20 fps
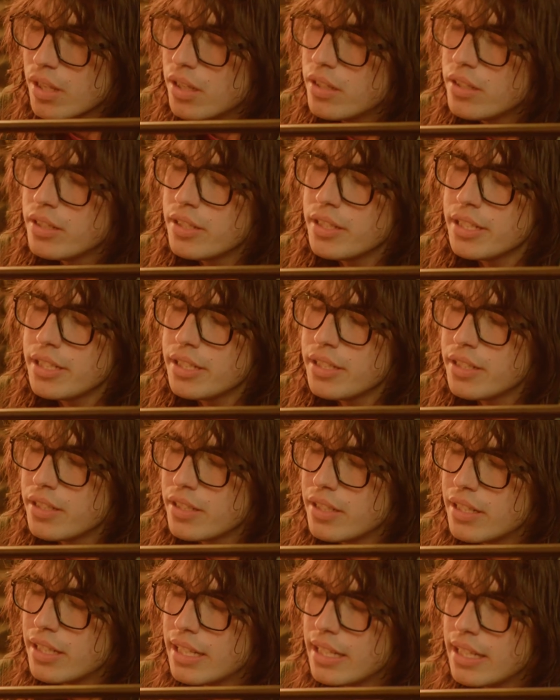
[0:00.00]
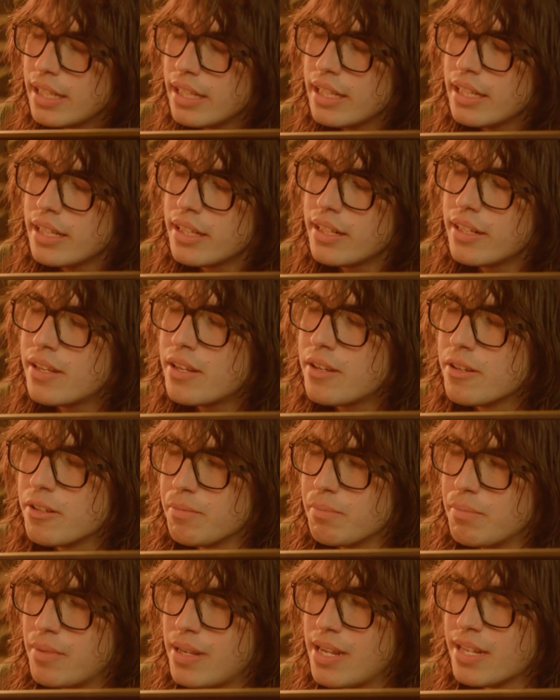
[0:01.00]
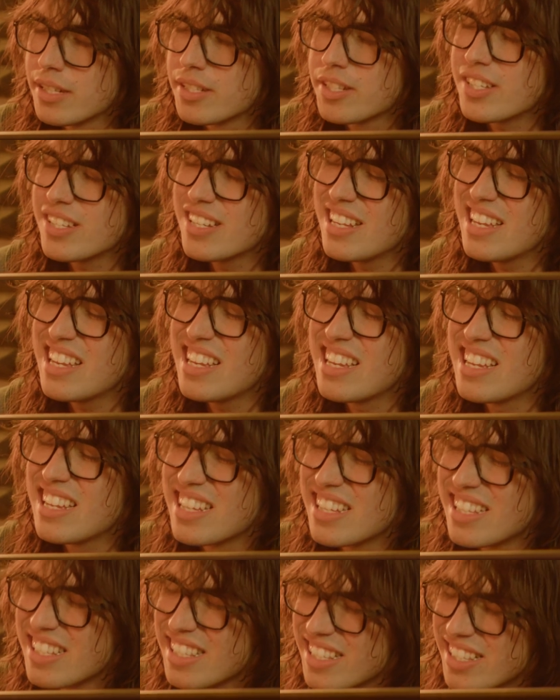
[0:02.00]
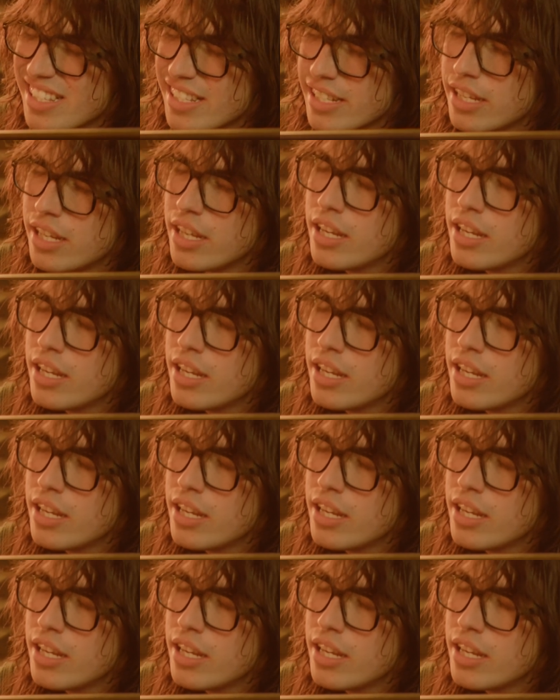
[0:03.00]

or your head on my chest.